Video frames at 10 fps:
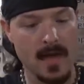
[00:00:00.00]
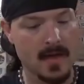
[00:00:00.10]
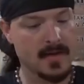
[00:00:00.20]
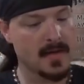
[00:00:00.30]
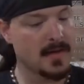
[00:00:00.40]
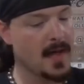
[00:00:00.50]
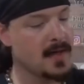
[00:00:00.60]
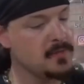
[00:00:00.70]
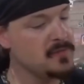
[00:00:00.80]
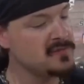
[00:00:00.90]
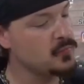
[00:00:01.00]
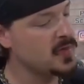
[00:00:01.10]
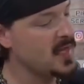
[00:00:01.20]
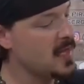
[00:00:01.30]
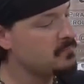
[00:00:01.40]
Again, I used
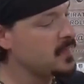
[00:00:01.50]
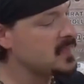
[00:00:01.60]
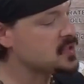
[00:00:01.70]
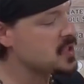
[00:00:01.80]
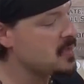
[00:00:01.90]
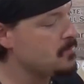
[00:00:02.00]
1/2 inch